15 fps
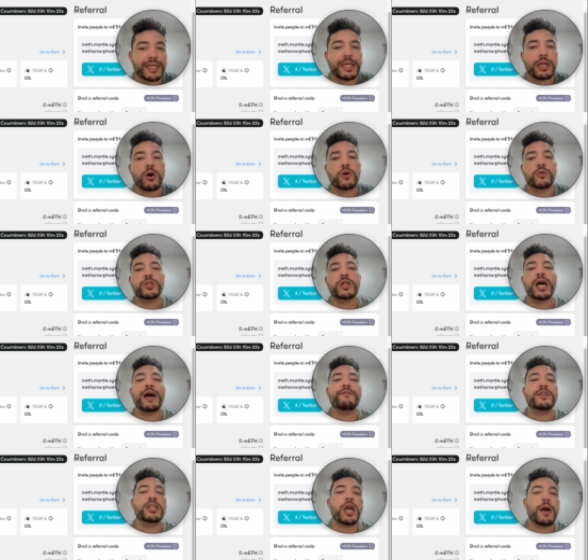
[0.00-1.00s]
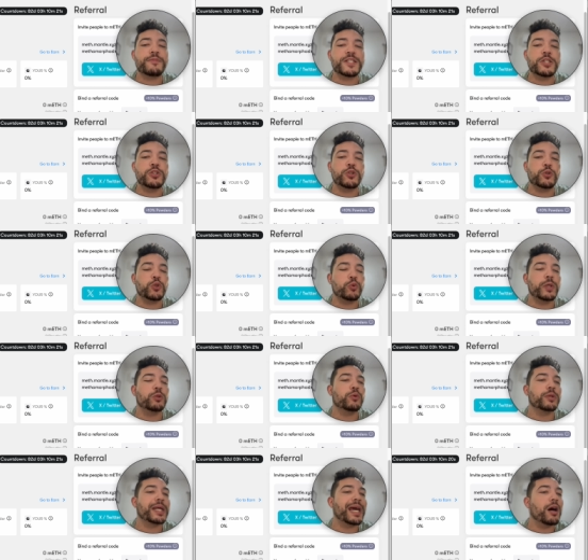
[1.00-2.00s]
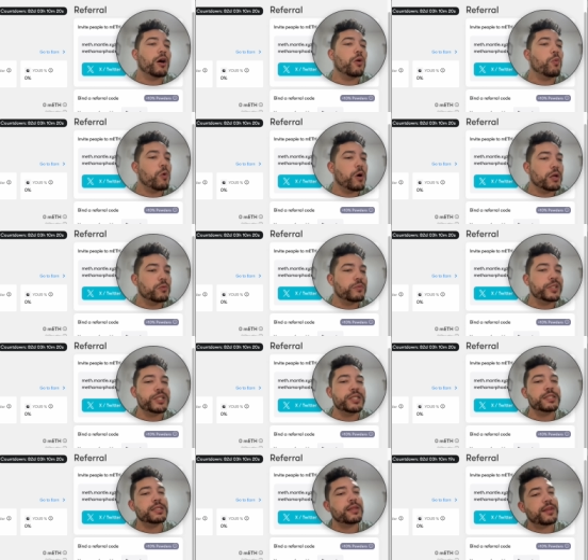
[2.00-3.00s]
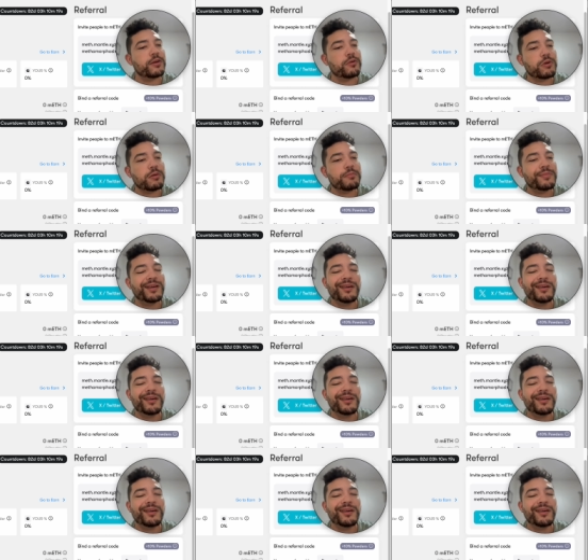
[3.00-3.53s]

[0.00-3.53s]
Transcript: They also have the option to do it on L1, which is Ethereum.